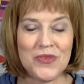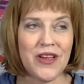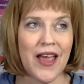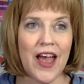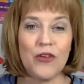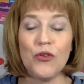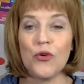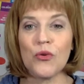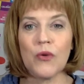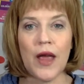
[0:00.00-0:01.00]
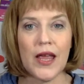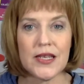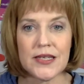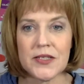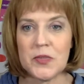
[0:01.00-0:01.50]
I had great
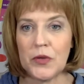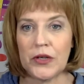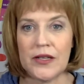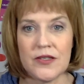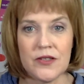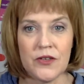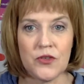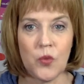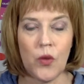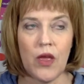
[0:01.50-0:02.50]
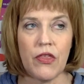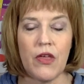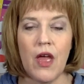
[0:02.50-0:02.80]
experiences with